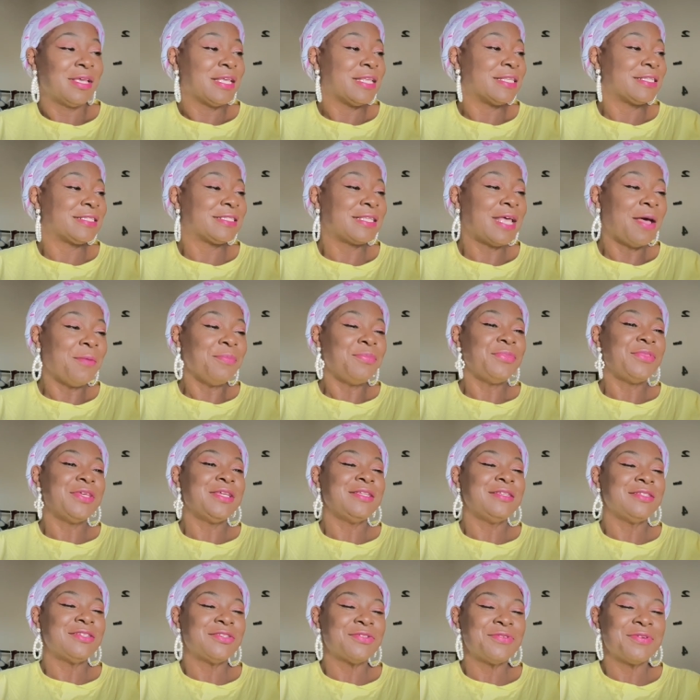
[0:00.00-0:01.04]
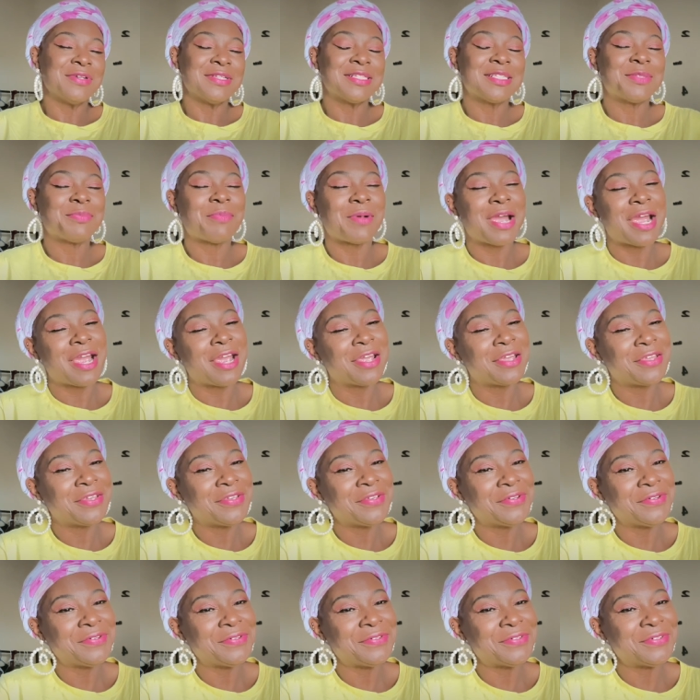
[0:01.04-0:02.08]
something to inspire
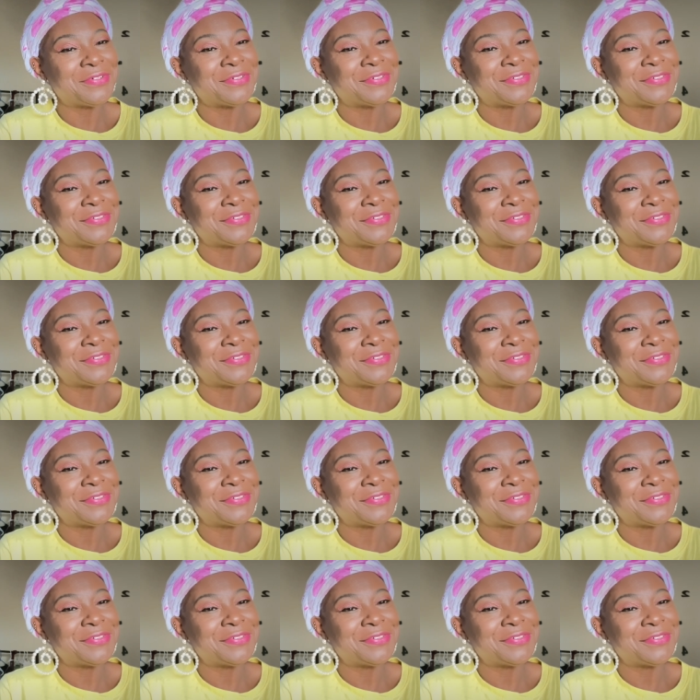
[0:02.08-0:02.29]
you,